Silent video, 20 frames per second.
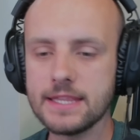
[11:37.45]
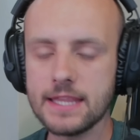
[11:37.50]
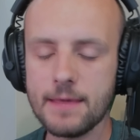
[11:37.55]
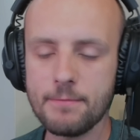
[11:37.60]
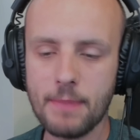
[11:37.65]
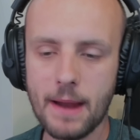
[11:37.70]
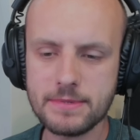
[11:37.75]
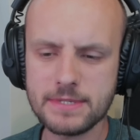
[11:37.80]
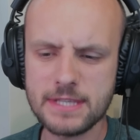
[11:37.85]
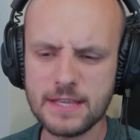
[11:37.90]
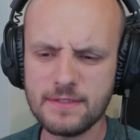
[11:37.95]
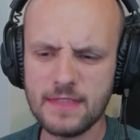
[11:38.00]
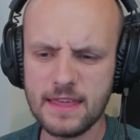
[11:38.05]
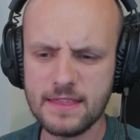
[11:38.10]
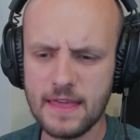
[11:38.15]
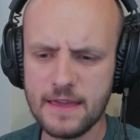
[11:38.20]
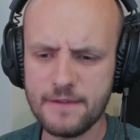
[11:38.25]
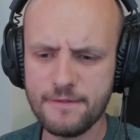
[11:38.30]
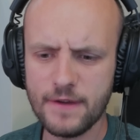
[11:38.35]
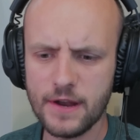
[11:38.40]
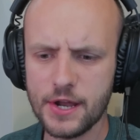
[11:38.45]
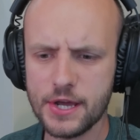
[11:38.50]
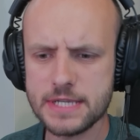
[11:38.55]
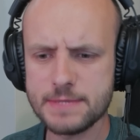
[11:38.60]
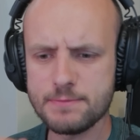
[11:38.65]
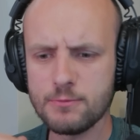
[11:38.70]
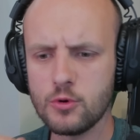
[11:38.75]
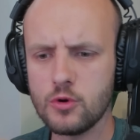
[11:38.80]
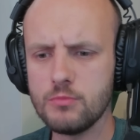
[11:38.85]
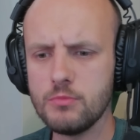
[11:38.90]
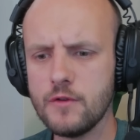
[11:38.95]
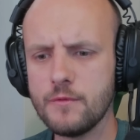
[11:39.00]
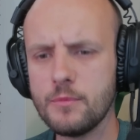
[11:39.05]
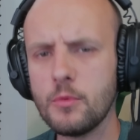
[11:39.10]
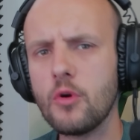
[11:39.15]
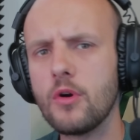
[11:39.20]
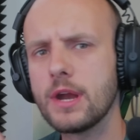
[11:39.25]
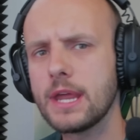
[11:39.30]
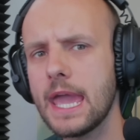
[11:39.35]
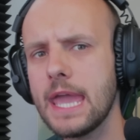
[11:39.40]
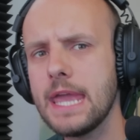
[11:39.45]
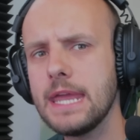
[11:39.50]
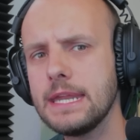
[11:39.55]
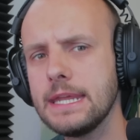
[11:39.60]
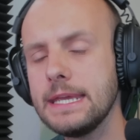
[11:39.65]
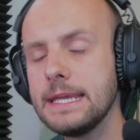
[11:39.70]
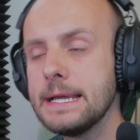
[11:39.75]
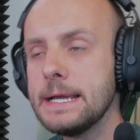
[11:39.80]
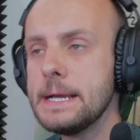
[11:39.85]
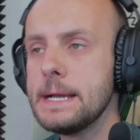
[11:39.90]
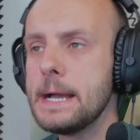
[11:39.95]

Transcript: they feel like it's moved more arcadey.